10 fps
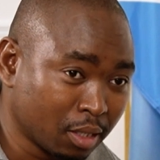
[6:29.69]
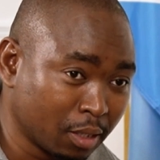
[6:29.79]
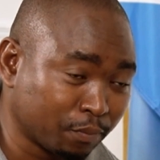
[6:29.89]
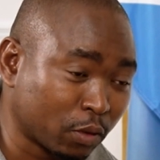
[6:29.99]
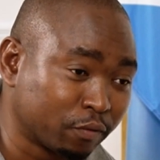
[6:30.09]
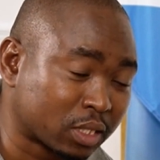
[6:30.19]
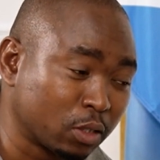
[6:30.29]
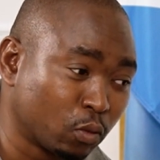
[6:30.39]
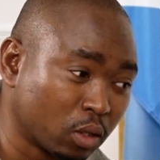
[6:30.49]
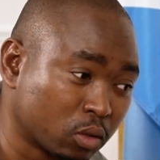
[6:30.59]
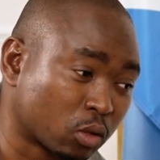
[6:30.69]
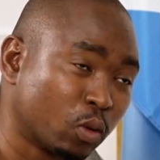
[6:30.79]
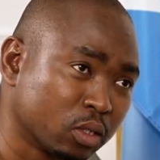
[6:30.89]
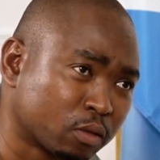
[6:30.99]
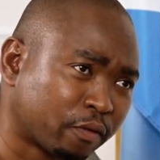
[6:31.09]
obviously we also
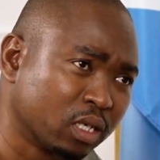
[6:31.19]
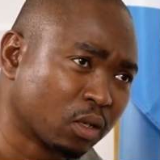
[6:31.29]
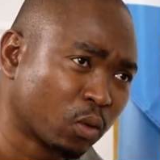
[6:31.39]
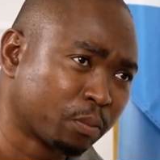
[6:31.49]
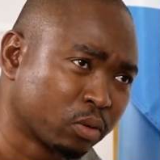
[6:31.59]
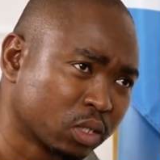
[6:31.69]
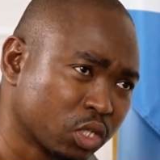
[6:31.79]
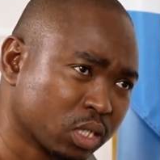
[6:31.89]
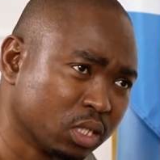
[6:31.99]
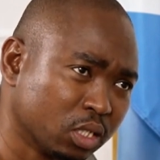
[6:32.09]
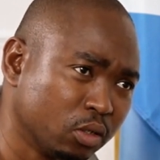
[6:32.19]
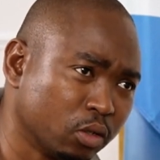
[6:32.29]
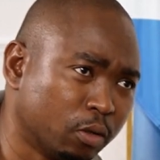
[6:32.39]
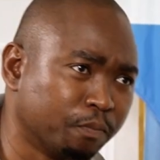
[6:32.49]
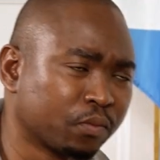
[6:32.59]
want to find out what position did
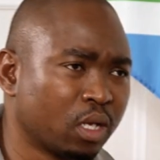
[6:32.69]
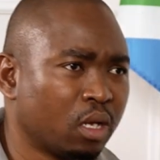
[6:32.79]
your